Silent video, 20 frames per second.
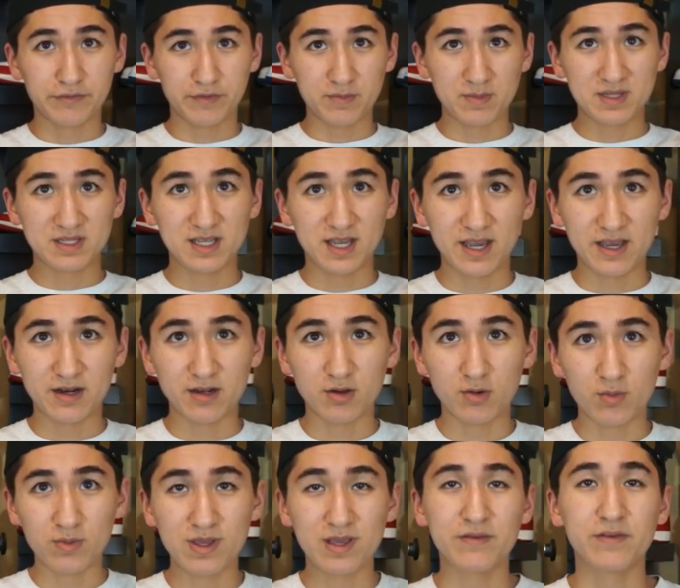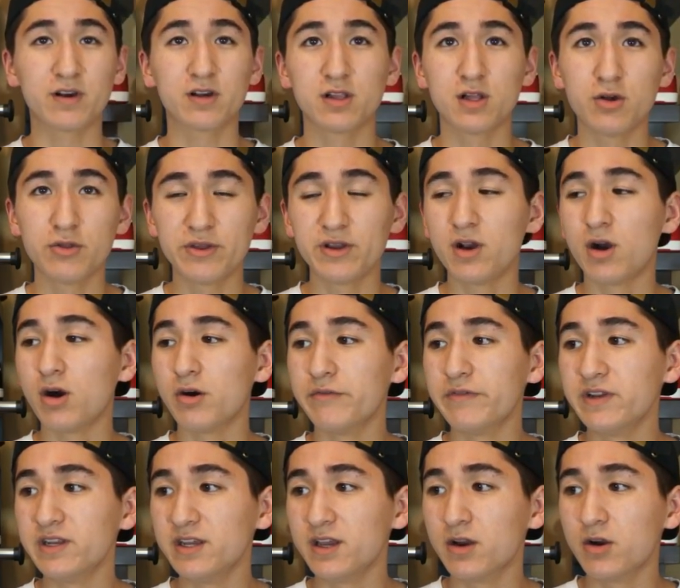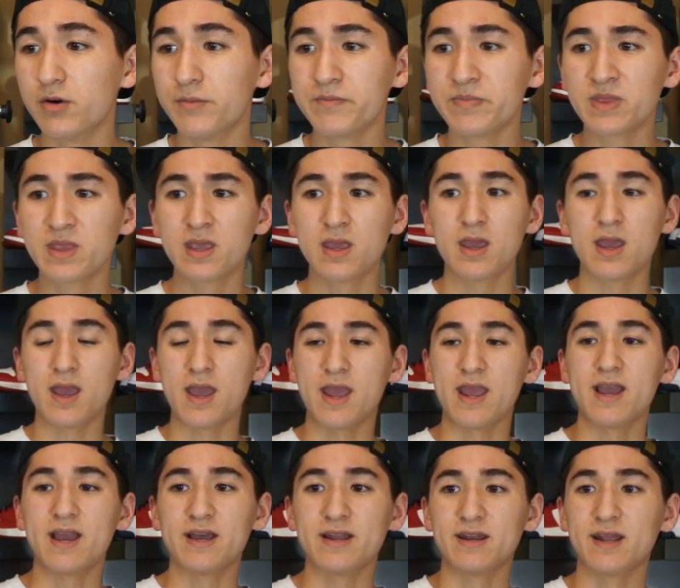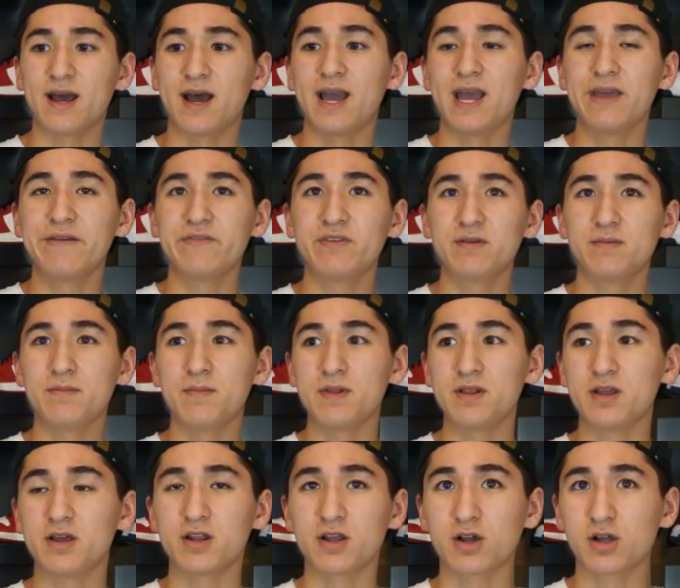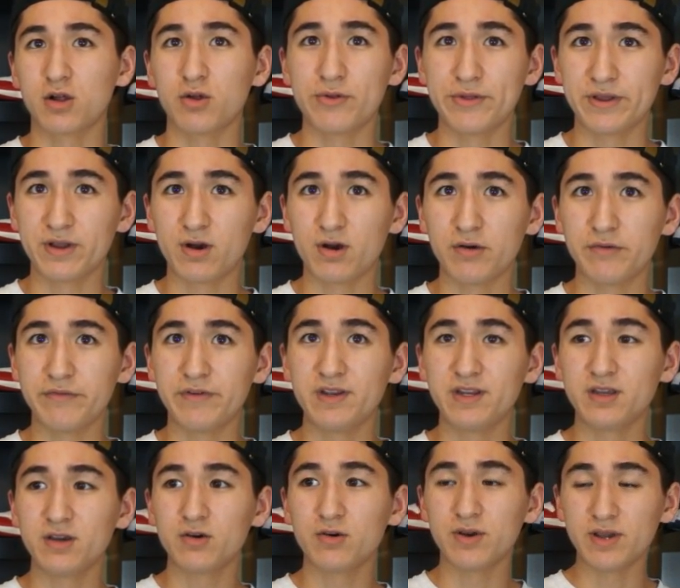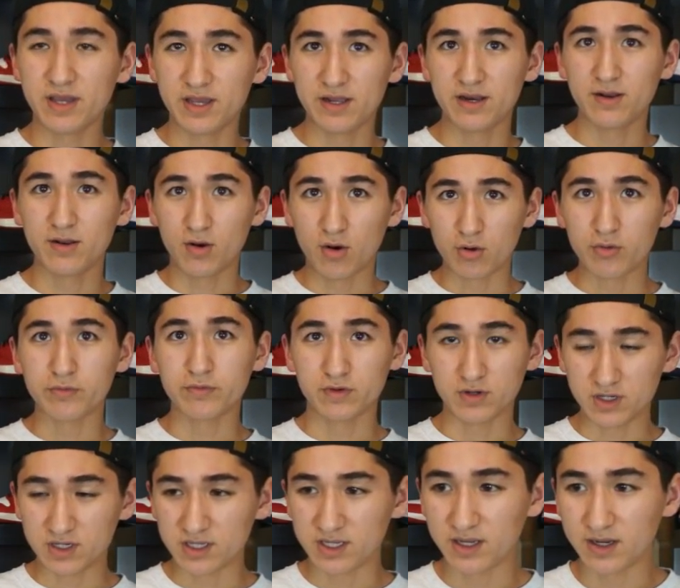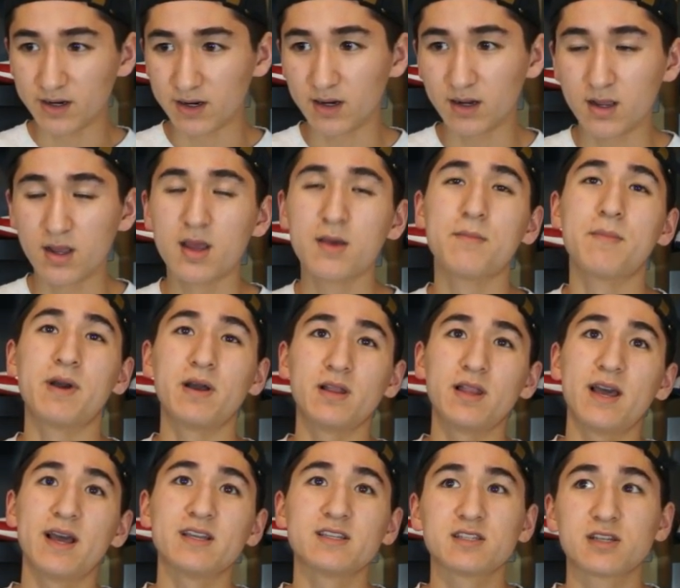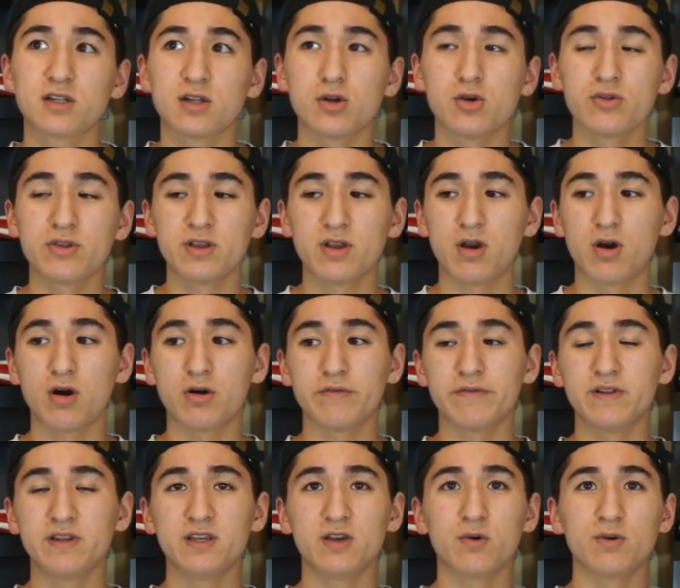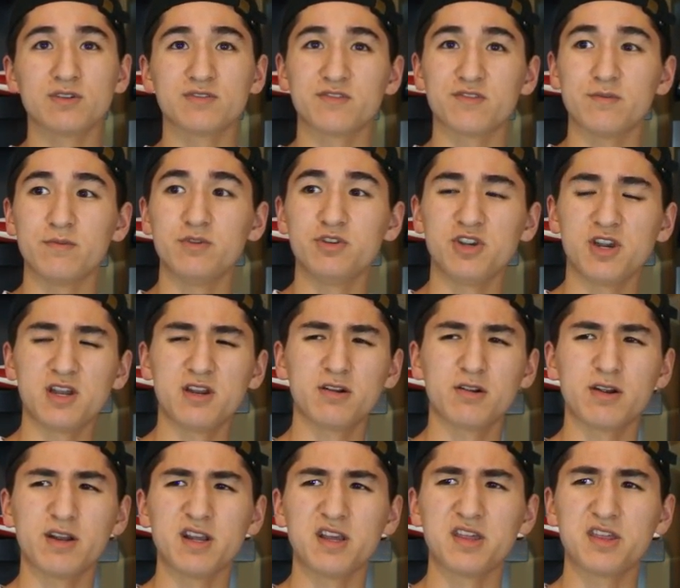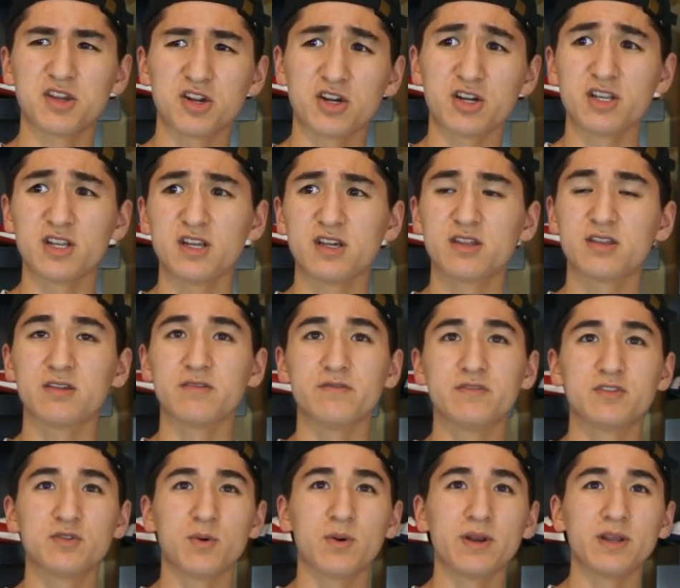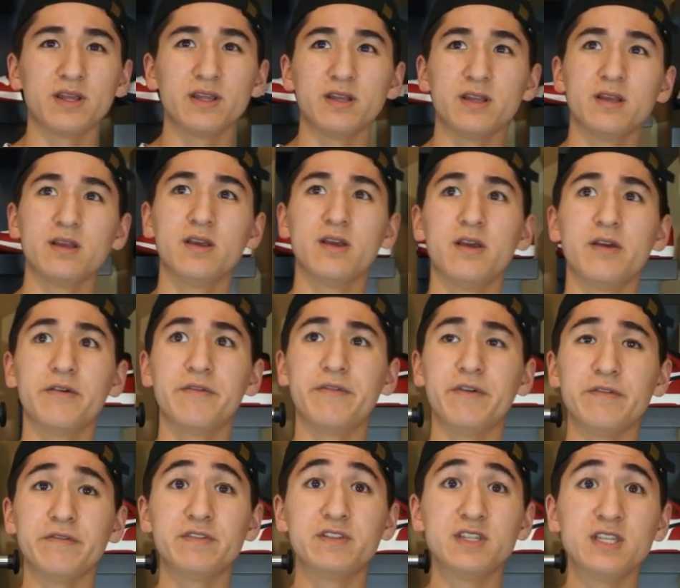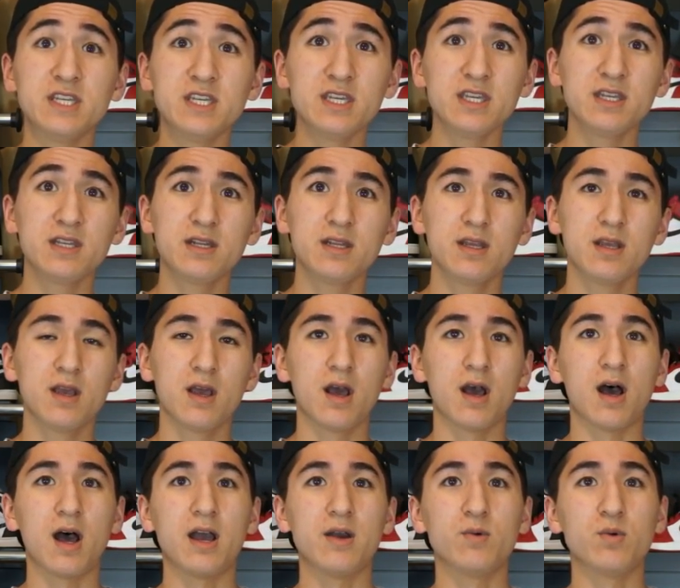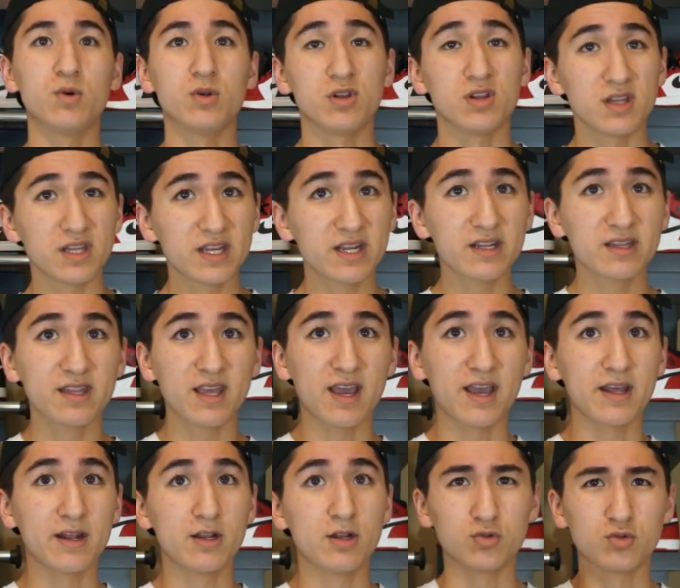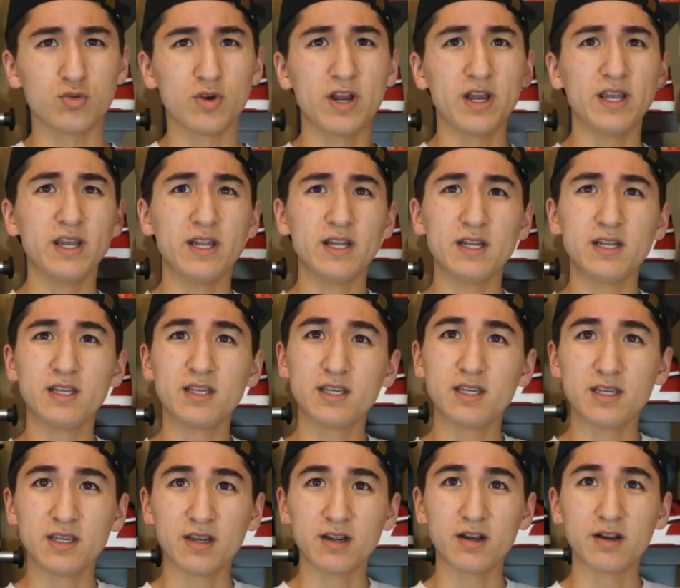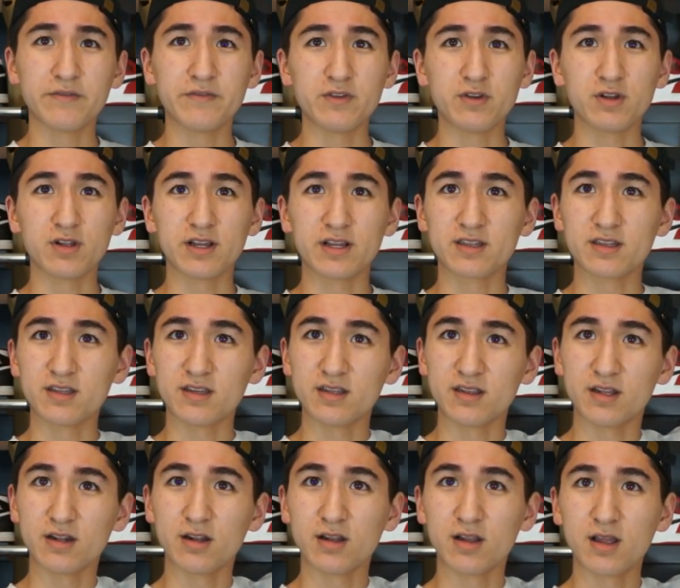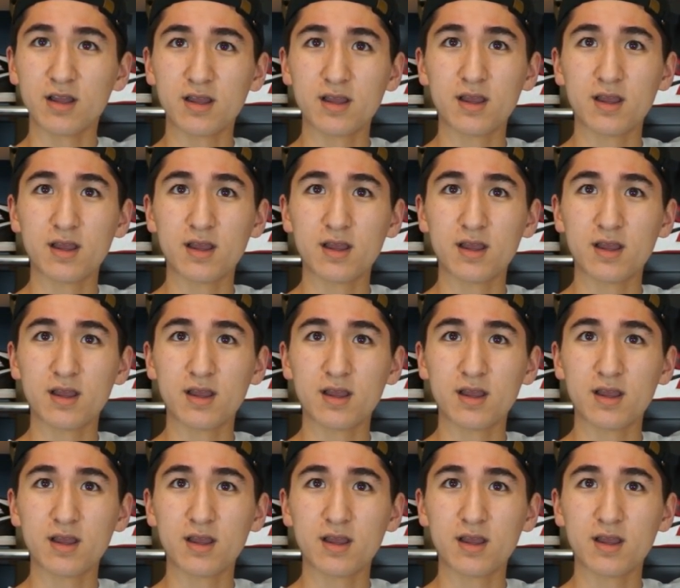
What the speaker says: from the title, we have a clothing haul video. And I haven't done a clothing haul video in over a year. My last clothing haul video was from January 30th of 2015. I will link that right here if you click the little